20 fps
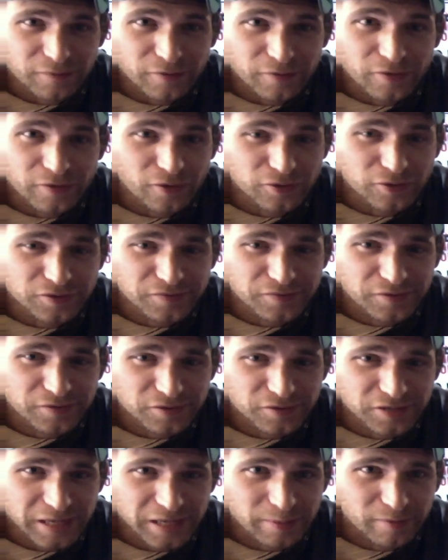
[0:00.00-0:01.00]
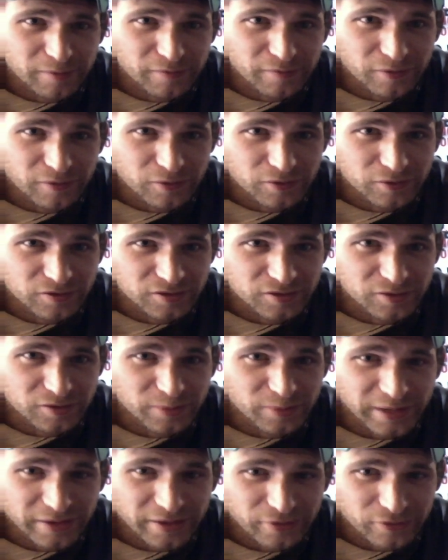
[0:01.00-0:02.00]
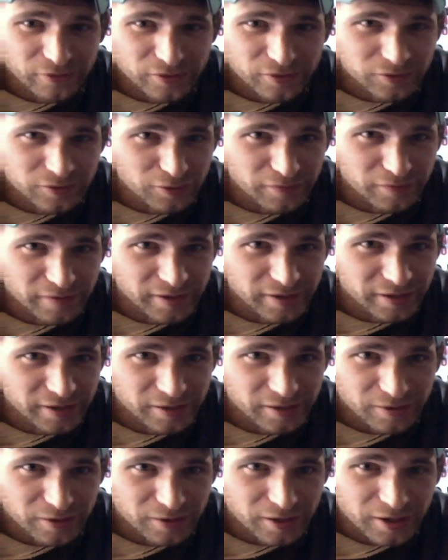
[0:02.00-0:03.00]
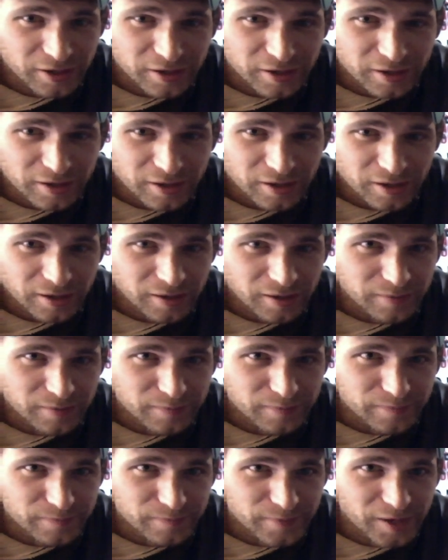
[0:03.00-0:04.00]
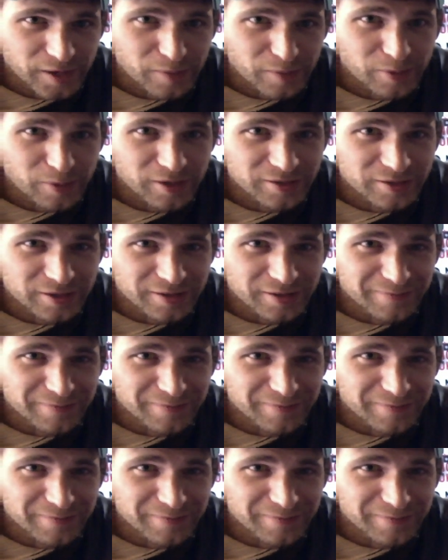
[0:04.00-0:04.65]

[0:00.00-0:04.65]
For those of you Saber folk who still made it through this whole video, God bless you.